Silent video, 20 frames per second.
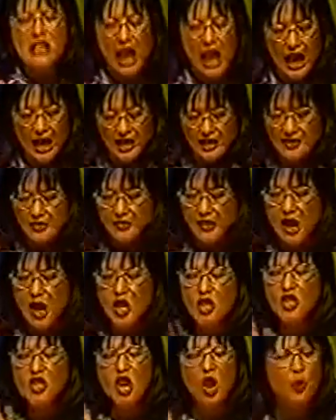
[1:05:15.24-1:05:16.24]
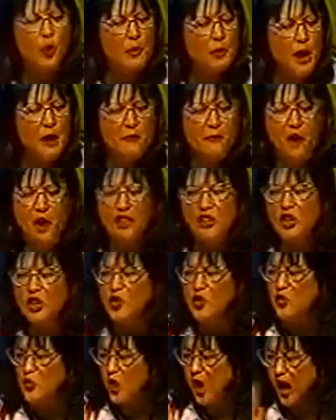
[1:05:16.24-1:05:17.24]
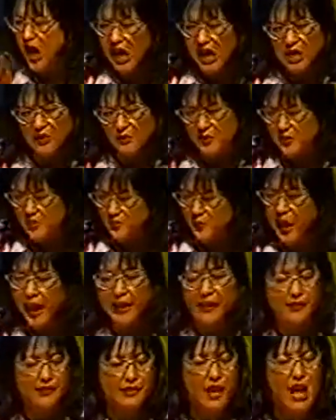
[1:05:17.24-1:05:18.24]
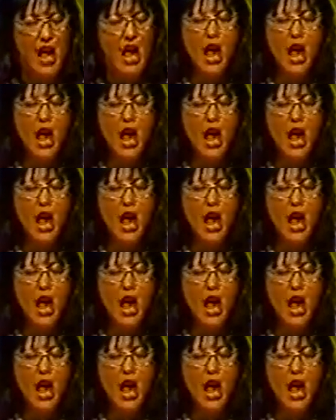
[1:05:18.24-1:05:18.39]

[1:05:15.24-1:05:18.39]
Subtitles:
Han is showing my father great respect.